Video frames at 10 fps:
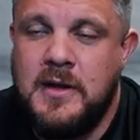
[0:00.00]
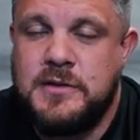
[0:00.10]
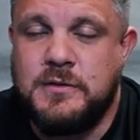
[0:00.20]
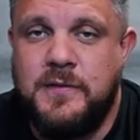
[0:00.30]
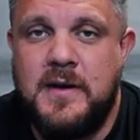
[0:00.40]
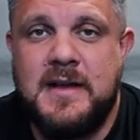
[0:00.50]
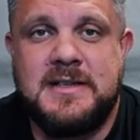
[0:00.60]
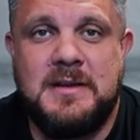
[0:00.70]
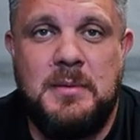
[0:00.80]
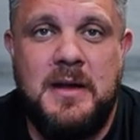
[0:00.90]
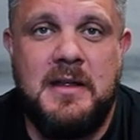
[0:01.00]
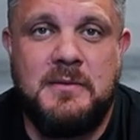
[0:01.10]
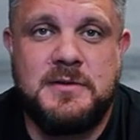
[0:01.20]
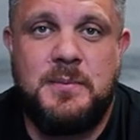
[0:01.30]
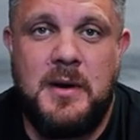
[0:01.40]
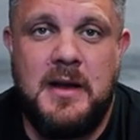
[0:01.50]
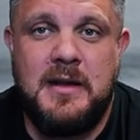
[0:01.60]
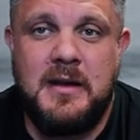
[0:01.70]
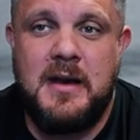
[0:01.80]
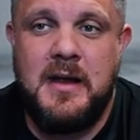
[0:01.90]
So for us to be there was pretty
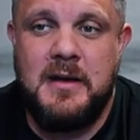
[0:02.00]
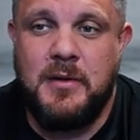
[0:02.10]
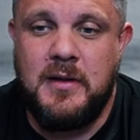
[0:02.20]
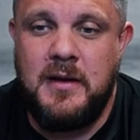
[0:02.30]
incredible,